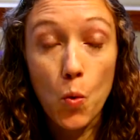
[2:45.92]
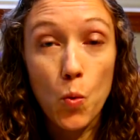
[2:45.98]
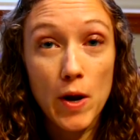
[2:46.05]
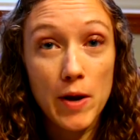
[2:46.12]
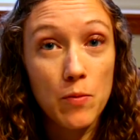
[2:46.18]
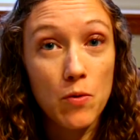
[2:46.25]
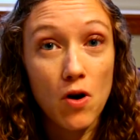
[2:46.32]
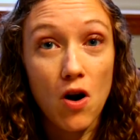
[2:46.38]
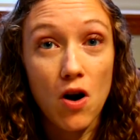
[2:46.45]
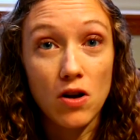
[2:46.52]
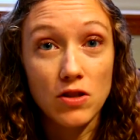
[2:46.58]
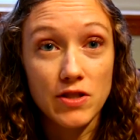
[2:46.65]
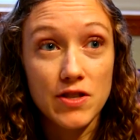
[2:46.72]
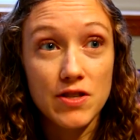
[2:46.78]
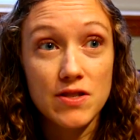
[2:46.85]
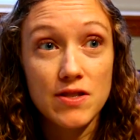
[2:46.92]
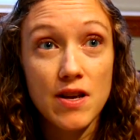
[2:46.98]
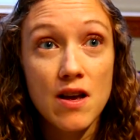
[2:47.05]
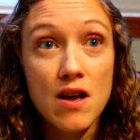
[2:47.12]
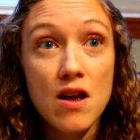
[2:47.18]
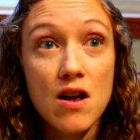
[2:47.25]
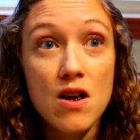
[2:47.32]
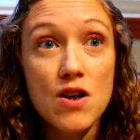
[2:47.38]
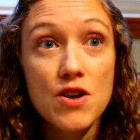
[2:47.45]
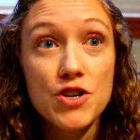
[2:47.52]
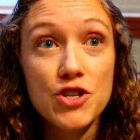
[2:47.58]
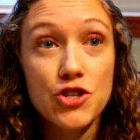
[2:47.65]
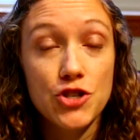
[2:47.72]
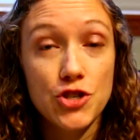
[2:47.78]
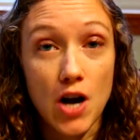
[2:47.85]
We were all just
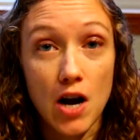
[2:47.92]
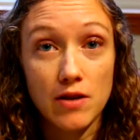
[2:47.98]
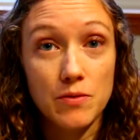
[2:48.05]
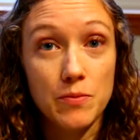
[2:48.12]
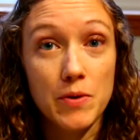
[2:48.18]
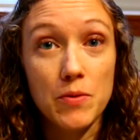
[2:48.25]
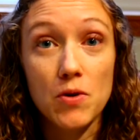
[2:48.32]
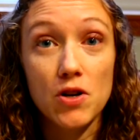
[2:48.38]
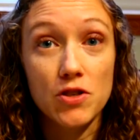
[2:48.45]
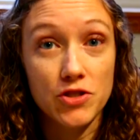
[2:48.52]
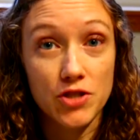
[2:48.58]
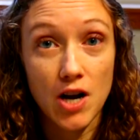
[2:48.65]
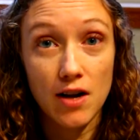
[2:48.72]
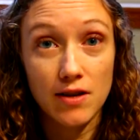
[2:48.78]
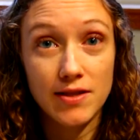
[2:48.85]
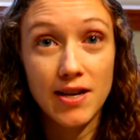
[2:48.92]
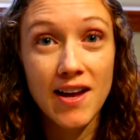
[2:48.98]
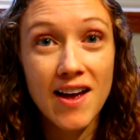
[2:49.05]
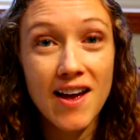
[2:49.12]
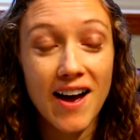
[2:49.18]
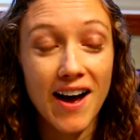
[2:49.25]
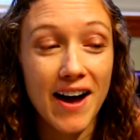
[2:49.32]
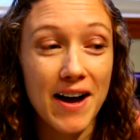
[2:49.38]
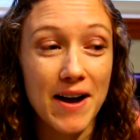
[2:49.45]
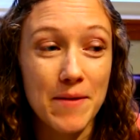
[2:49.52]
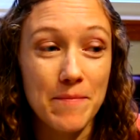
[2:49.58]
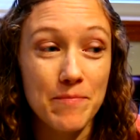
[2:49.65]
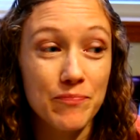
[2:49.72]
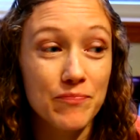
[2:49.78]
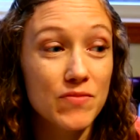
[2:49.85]
shocked. We were all shocked.
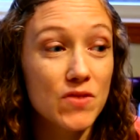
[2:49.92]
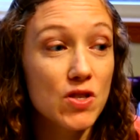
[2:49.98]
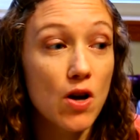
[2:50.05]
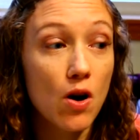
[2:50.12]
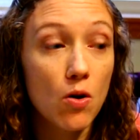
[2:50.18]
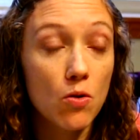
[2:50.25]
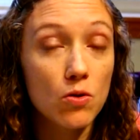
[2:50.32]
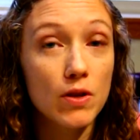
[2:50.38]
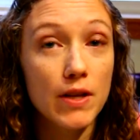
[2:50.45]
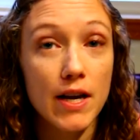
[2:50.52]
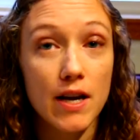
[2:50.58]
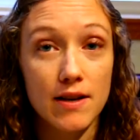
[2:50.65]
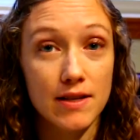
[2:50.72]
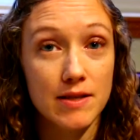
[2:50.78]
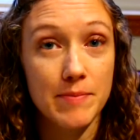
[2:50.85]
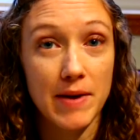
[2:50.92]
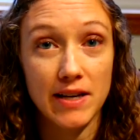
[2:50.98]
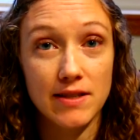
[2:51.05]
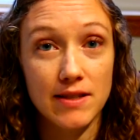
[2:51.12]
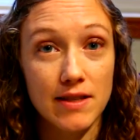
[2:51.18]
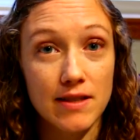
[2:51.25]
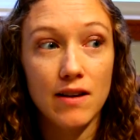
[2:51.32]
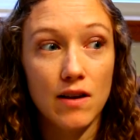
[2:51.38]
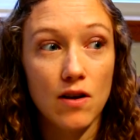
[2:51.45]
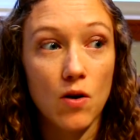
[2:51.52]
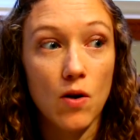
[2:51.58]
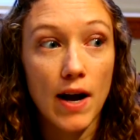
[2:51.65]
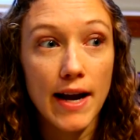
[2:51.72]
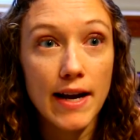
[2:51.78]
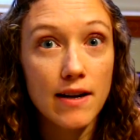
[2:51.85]
Totally unexpected. You
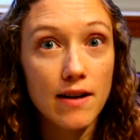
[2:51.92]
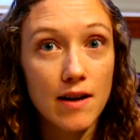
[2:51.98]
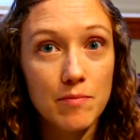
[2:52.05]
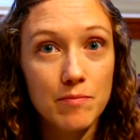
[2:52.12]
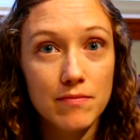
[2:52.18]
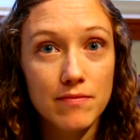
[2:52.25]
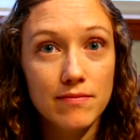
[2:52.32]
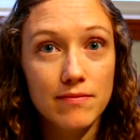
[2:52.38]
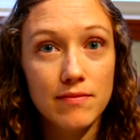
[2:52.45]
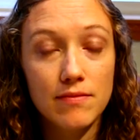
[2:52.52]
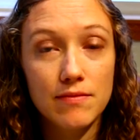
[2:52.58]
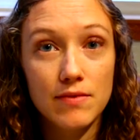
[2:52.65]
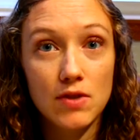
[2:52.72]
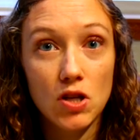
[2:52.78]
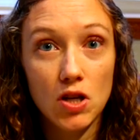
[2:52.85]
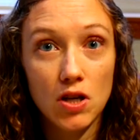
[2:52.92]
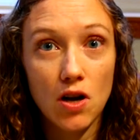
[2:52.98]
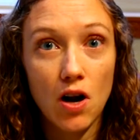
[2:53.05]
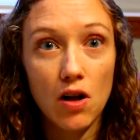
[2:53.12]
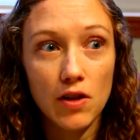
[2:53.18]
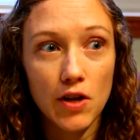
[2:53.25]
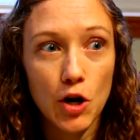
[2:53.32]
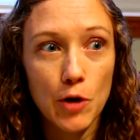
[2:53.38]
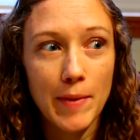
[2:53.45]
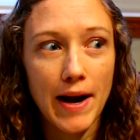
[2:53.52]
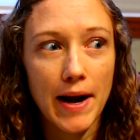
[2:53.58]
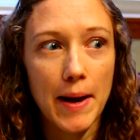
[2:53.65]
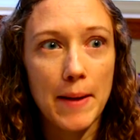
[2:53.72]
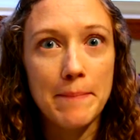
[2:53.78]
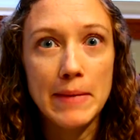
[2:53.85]
know, I ended up calling her
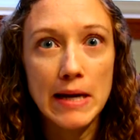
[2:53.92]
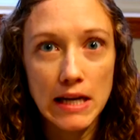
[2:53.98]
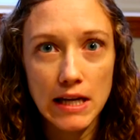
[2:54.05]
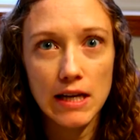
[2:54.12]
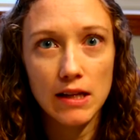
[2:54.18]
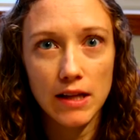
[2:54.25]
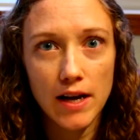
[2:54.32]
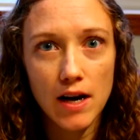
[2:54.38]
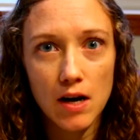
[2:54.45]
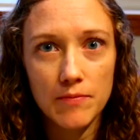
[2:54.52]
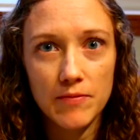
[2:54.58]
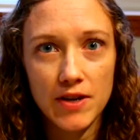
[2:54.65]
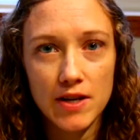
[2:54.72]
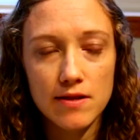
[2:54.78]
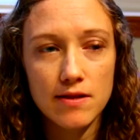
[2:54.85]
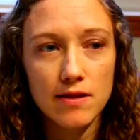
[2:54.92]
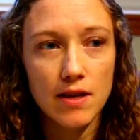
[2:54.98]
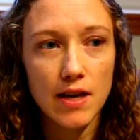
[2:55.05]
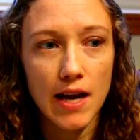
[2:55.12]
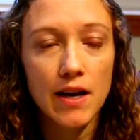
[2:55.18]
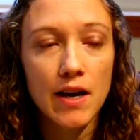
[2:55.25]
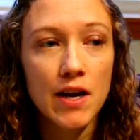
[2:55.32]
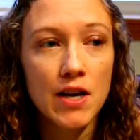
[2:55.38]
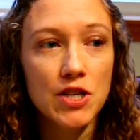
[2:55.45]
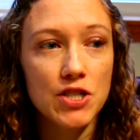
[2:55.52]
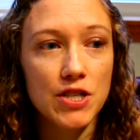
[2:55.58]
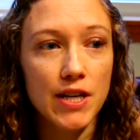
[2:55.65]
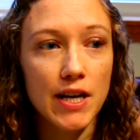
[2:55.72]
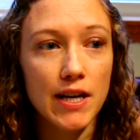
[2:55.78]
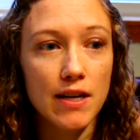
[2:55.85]
back immediately, obviously.
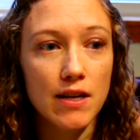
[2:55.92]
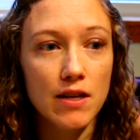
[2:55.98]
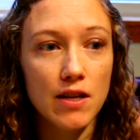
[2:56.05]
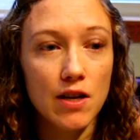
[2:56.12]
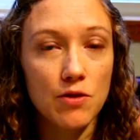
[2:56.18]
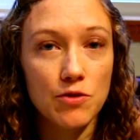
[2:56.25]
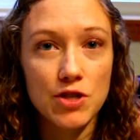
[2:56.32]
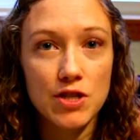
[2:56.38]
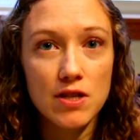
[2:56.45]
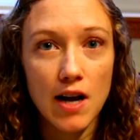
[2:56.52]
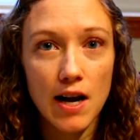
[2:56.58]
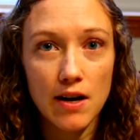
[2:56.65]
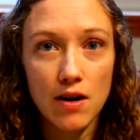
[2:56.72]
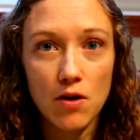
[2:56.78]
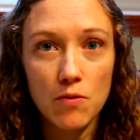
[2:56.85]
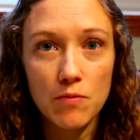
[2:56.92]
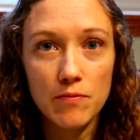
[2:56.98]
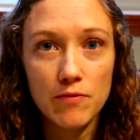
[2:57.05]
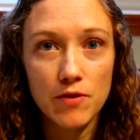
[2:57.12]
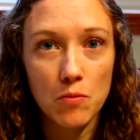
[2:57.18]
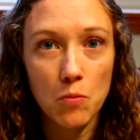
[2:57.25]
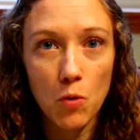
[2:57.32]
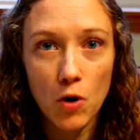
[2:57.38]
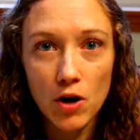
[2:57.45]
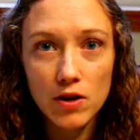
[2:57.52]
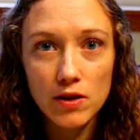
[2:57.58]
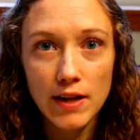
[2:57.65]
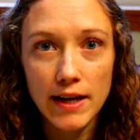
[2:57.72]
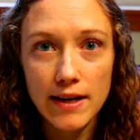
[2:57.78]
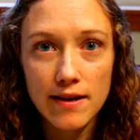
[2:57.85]
She had, you know, just gotten home from
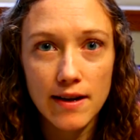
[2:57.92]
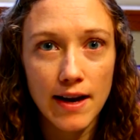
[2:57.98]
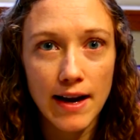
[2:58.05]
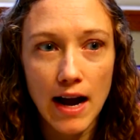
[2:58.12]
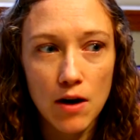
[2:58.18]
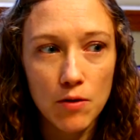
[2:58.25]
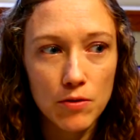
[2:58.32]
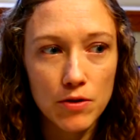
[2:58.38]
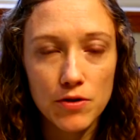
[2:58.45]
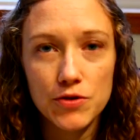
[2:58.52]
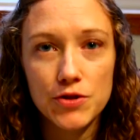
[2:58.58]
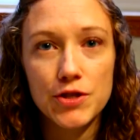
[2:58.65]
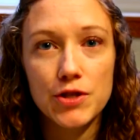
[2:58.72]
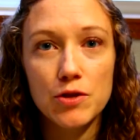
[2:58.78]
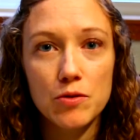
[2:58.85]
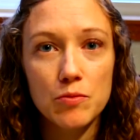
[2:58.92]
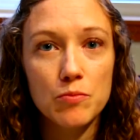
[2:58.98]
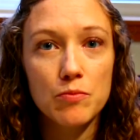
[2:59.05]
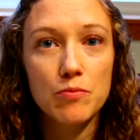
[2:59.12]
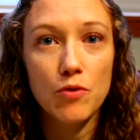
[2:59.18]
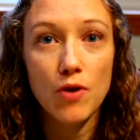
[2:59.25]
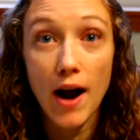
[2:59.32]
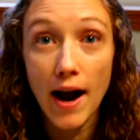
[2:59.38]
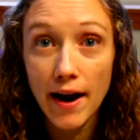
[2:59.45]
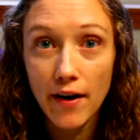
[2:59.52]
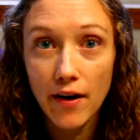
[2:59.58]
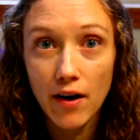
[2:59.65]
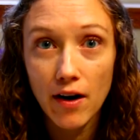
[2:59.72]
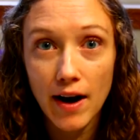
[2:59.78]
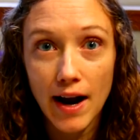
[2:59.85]
work like an hour or two
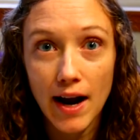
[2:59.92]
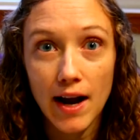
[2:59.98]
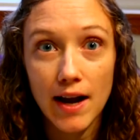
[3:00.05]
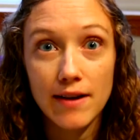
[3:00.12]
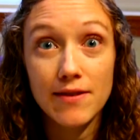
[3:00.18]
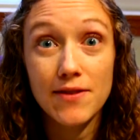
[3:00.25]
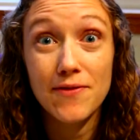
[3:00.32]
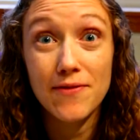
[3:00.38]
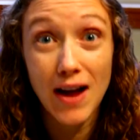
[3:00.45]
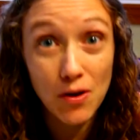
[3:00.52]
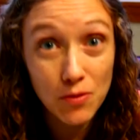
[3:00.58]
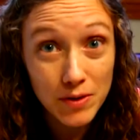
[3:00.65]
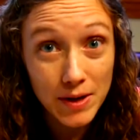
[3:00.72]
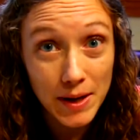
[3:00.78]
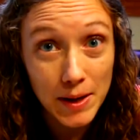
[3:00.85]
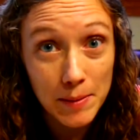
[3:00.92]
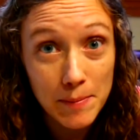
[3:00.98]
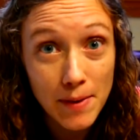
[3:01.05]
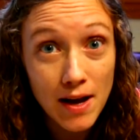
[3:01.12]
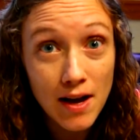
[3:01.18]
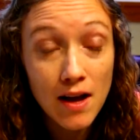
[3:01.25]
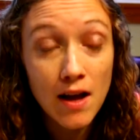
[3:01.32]
prior and found him.